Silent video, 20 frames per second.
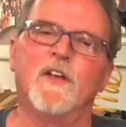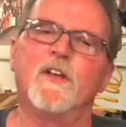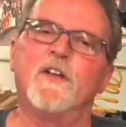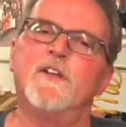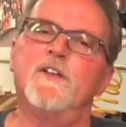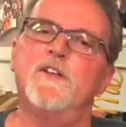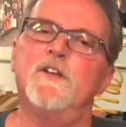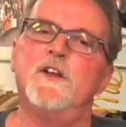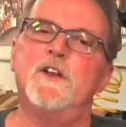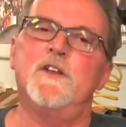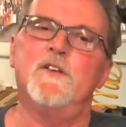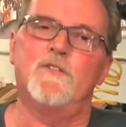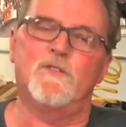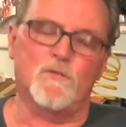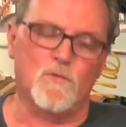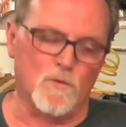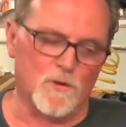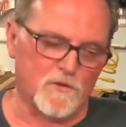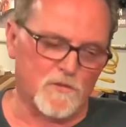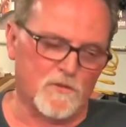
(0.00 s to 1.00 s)
You need to
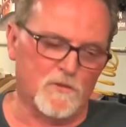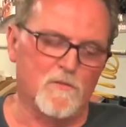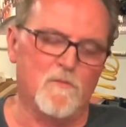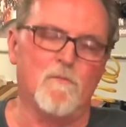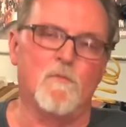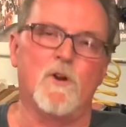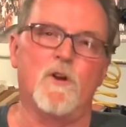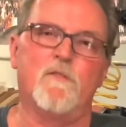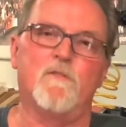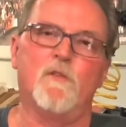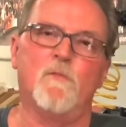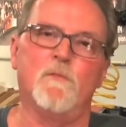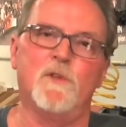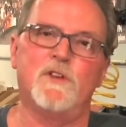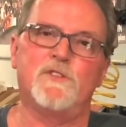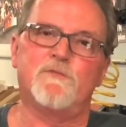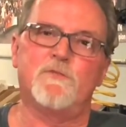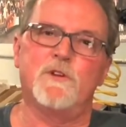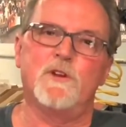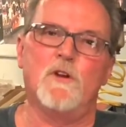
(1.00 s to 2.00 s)
squirt some Marvel
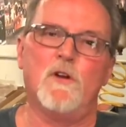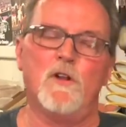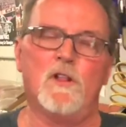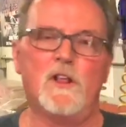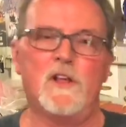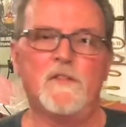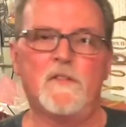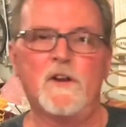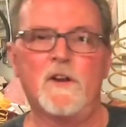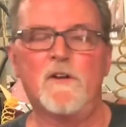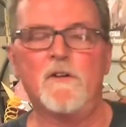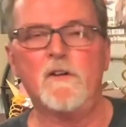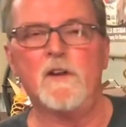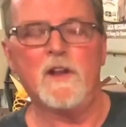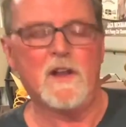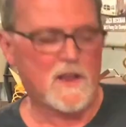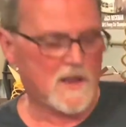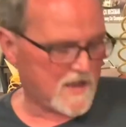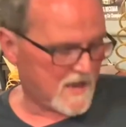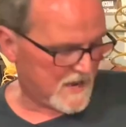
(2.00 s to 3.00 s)
Mystery Oil in there
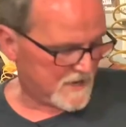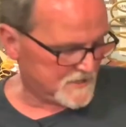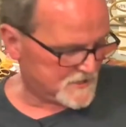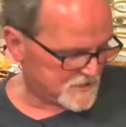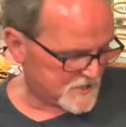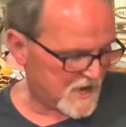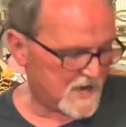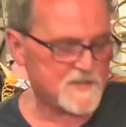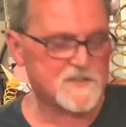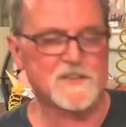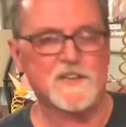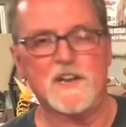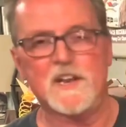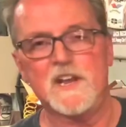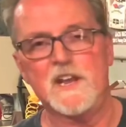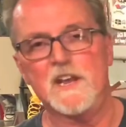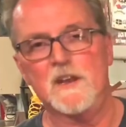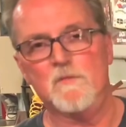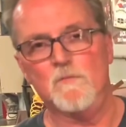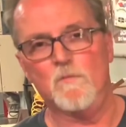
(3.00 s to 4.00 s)
and chase it
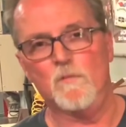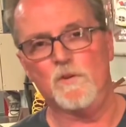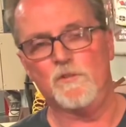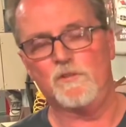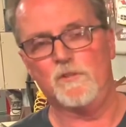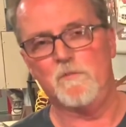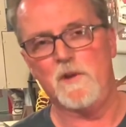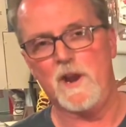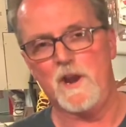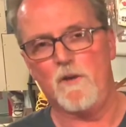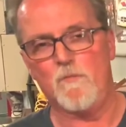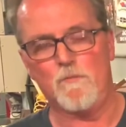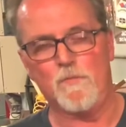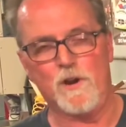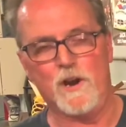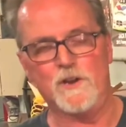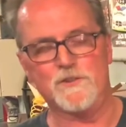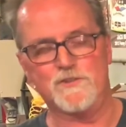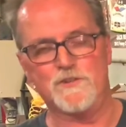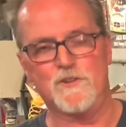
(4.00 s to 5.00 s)
again with some air
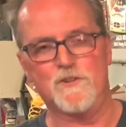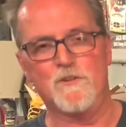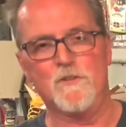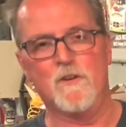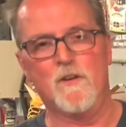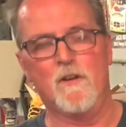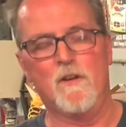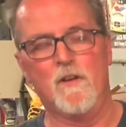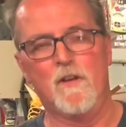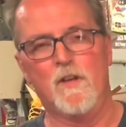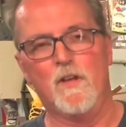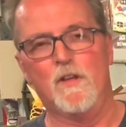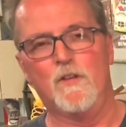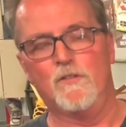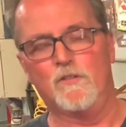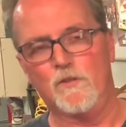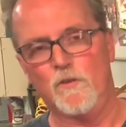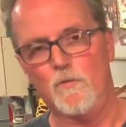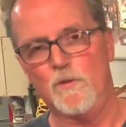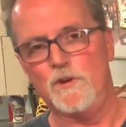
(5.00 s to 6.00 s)
pressure.
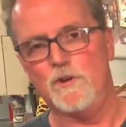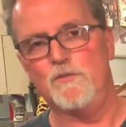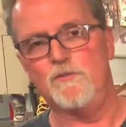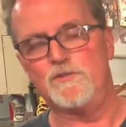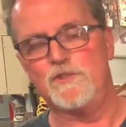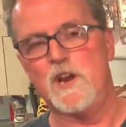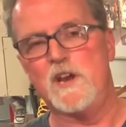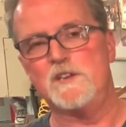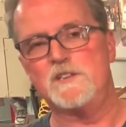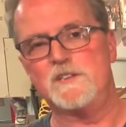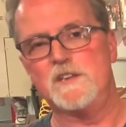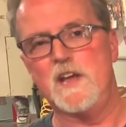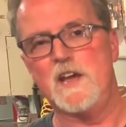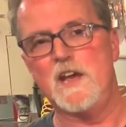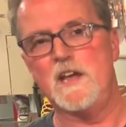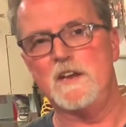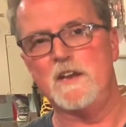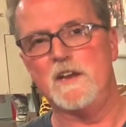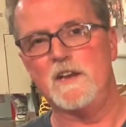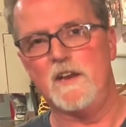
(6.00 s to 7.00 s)
So when you chase
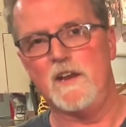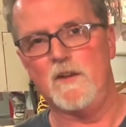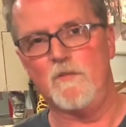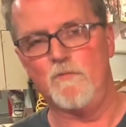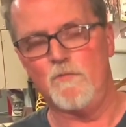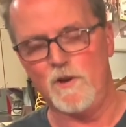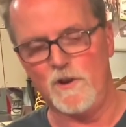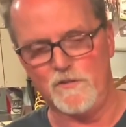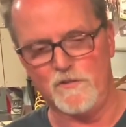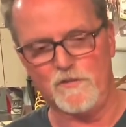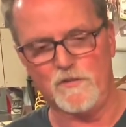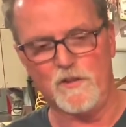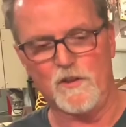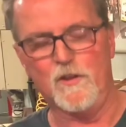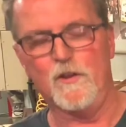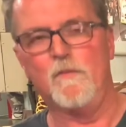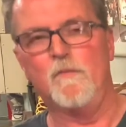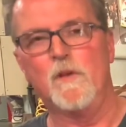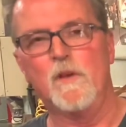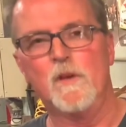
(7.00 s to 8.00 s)
that, it runs
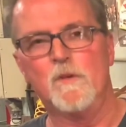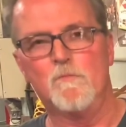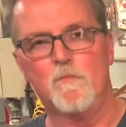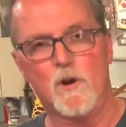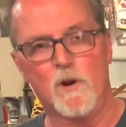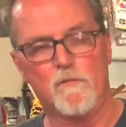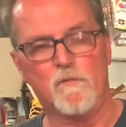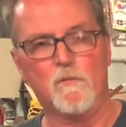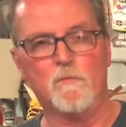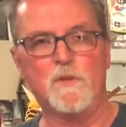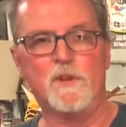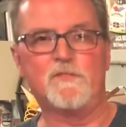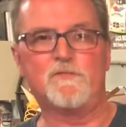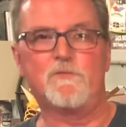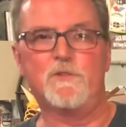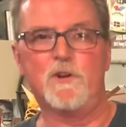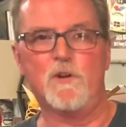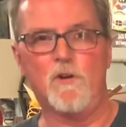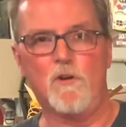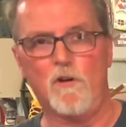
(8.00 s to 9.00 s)
the Marvel
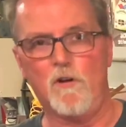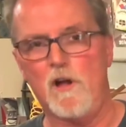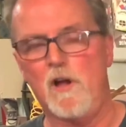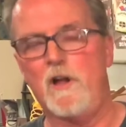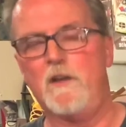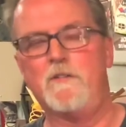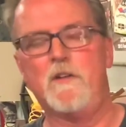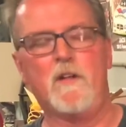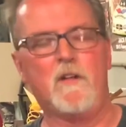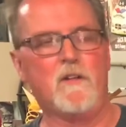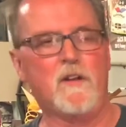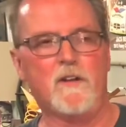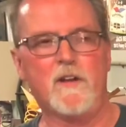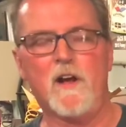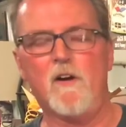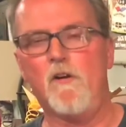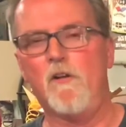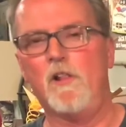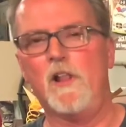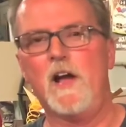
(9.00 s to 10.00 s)
Mystery Oil
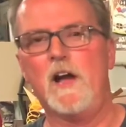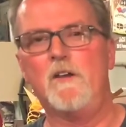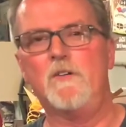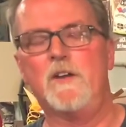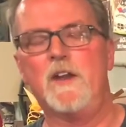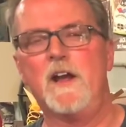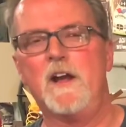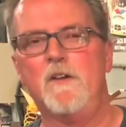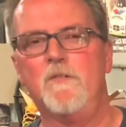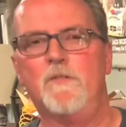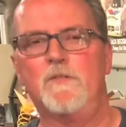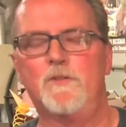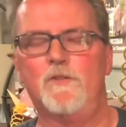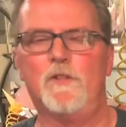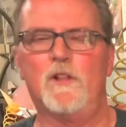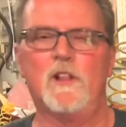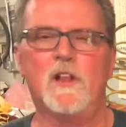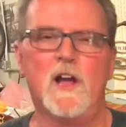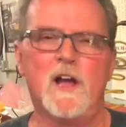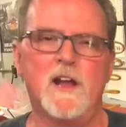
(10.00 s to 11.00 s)
all out down through
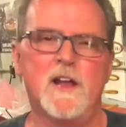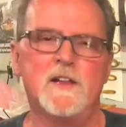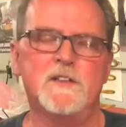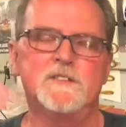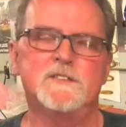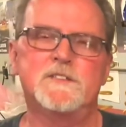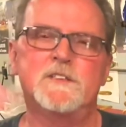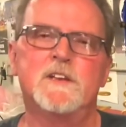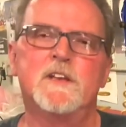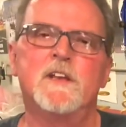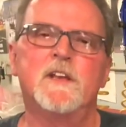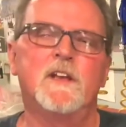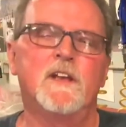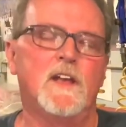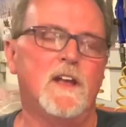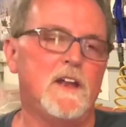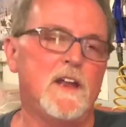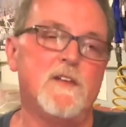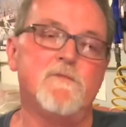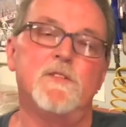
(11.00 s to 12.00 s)
the lines
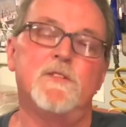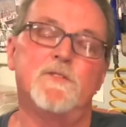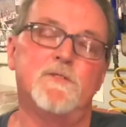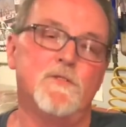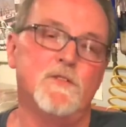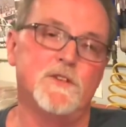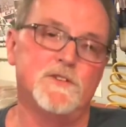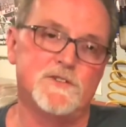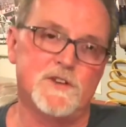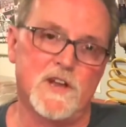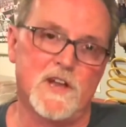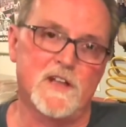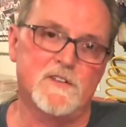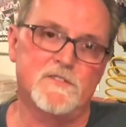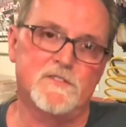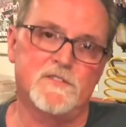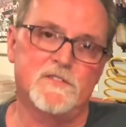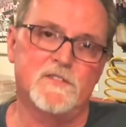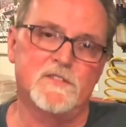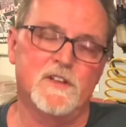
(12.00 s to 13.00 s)
and even through the jets.
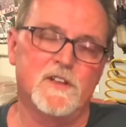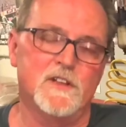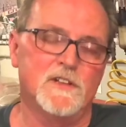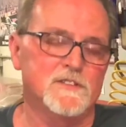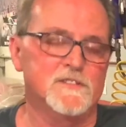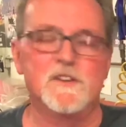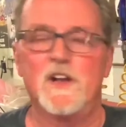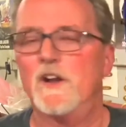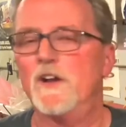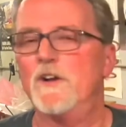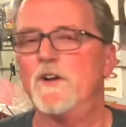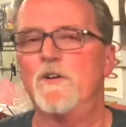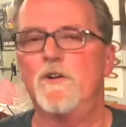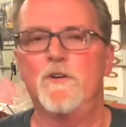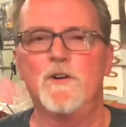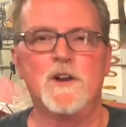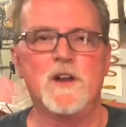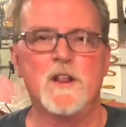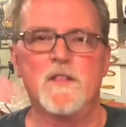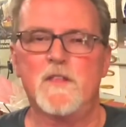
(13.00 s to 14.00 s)
It's not going to
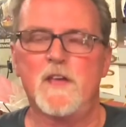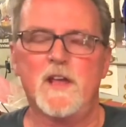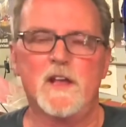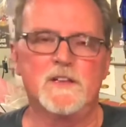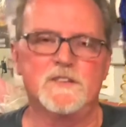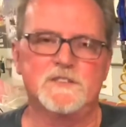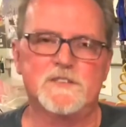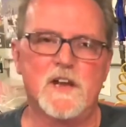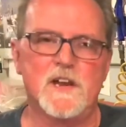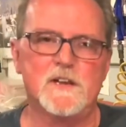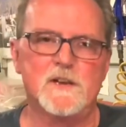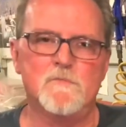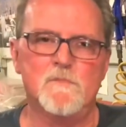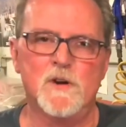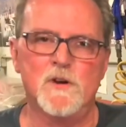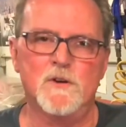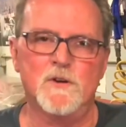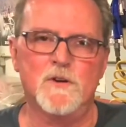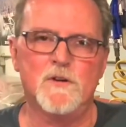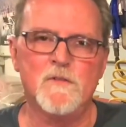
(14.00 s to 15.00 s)
hurt anything inside the
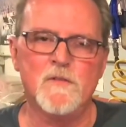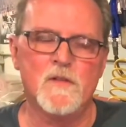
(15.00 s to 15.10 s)
motor.